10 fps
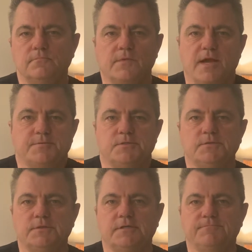
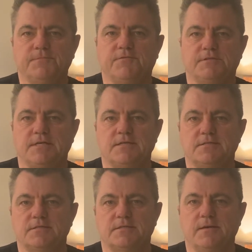Absolutely. If it tastes
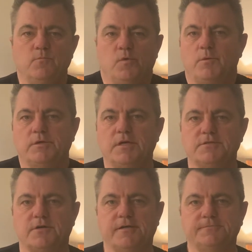the same, why wouldn't I
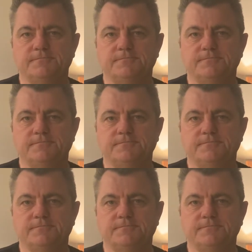try it?